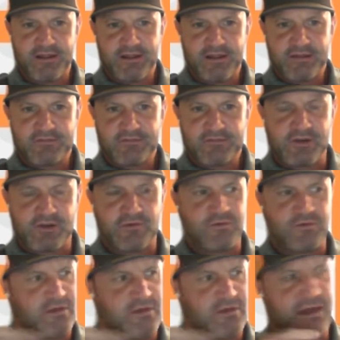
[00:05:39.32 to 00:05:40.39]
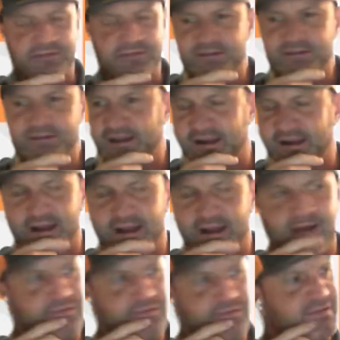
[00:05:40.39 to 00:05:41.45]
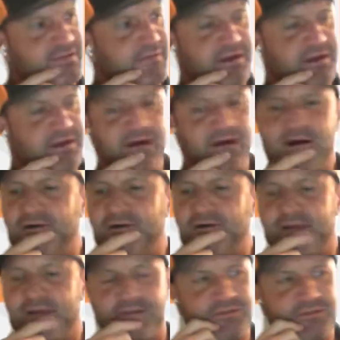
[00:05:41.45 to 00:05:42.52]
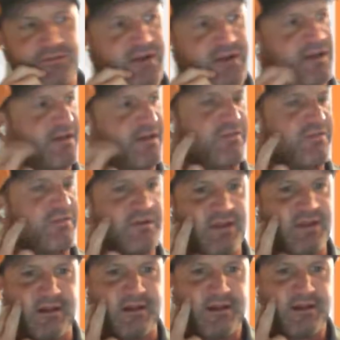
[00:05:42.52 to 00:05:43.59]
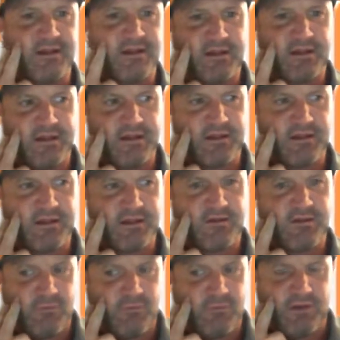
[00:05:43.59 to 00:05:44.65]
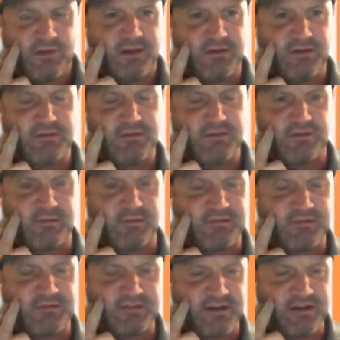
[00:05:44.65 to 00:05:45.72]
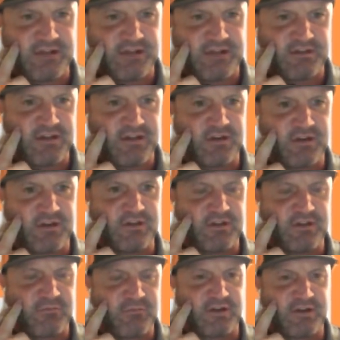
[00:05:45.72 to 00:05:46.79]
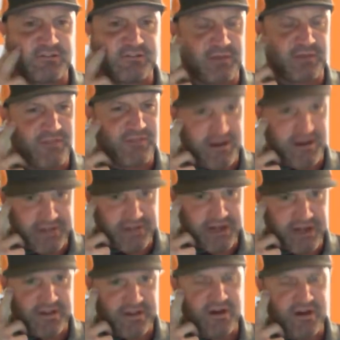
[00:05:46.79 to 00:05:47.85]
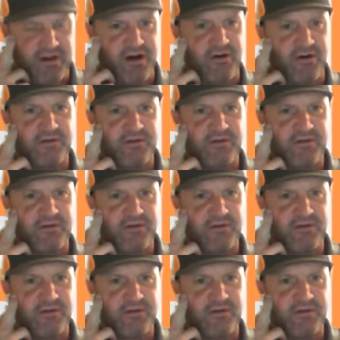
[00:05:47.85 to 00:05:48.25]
So he has a 10.5 or something. You go, oh, okay, let's try like a 13. What are you going to do for him? He's still going to have you didn't bring his spin loft down at all.